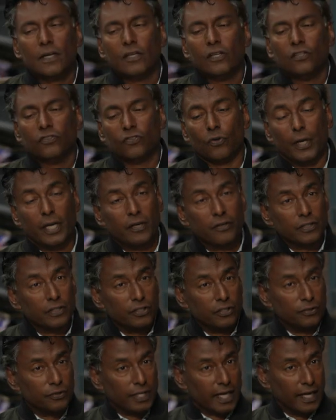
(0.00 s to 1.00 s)
So here in the
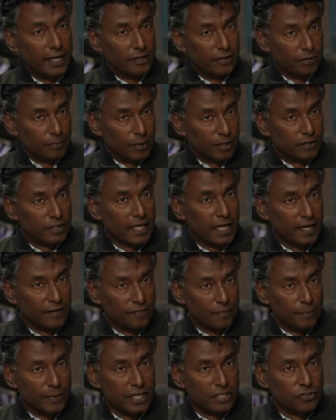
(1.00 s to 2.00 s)
U K, they're about to have
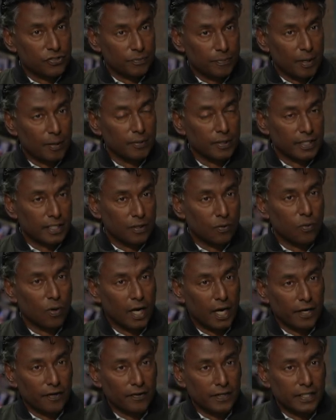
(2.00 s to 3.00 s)
a major public
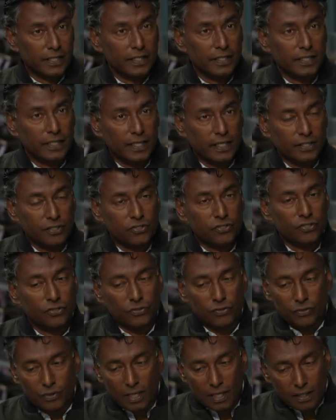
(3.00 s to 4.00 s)
inquiry
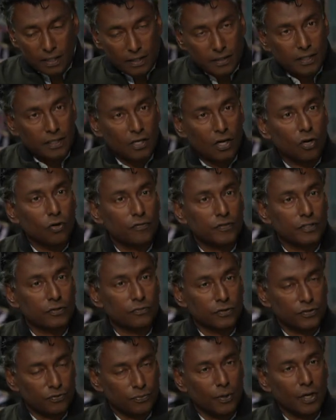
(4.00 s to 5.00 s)
into the COVID
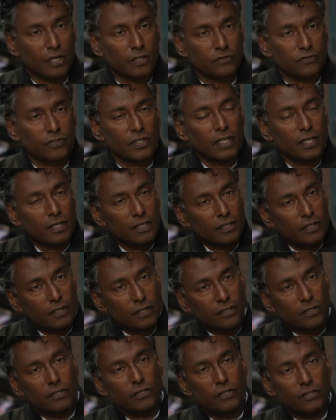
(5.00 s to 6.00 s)
response.
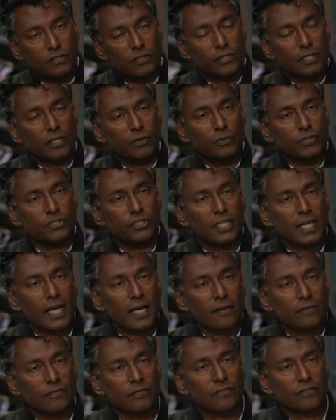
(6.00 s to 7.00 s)
Do you think we should
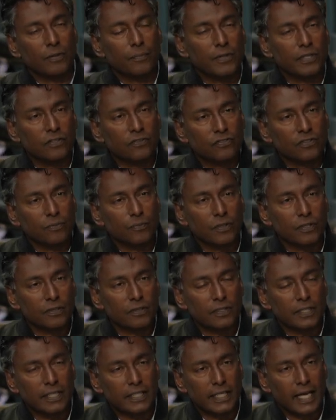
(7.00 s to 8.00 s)
have something
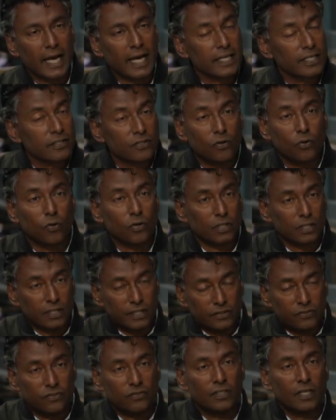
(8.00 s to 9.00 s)
similar in Canada, or at
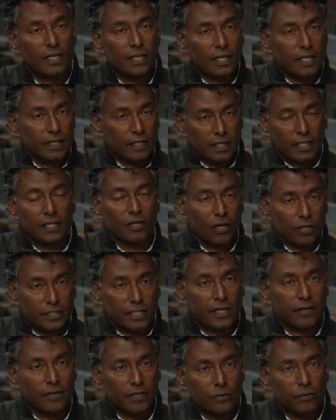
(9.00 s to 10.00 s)
least in
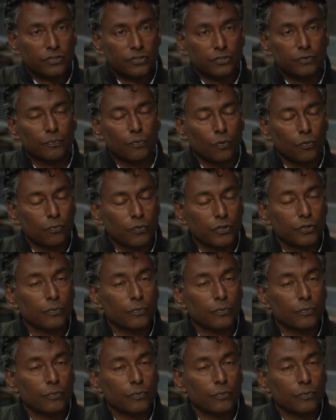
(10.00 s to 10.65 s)
Ontario, which you, you're